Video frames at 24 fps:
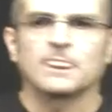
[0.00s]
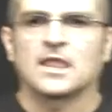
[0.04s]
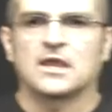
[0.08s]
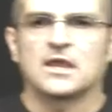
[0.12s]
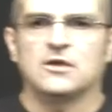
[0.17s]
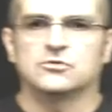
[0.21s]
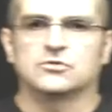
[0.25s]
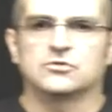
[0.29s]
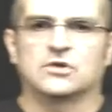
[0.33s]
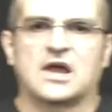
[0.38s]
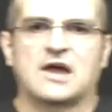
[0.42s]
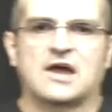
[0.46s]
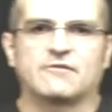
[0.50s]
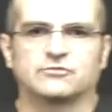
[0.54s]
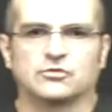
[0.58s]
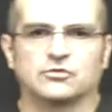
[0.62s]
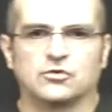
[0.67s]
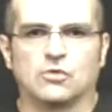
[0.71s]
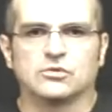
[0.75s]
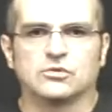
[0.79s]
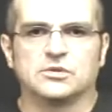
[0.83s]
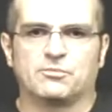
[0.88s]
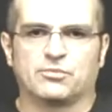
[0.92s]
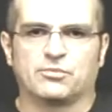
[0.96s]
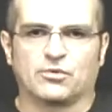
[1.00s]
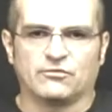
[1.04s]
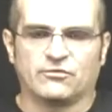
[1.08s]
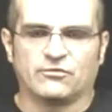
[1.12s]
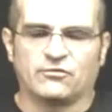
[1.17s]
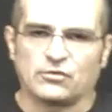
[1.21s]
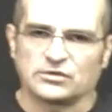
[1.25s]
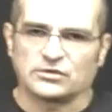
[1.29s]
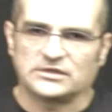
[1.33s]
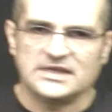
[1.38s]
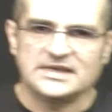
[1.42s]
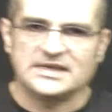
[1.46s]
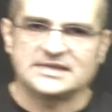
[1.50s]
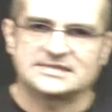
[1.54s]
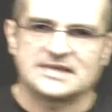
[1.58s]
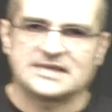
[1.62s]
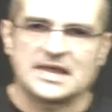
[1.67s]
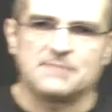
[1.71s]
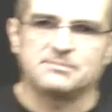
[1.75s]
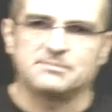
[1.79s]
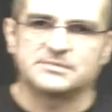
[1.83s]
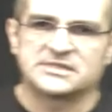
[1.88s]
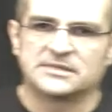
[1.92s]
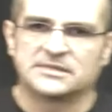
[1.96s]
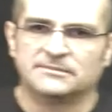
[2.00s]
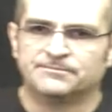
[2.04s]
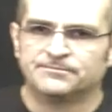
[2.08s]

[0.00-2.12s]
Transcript: You don't have to know the proof for the exams,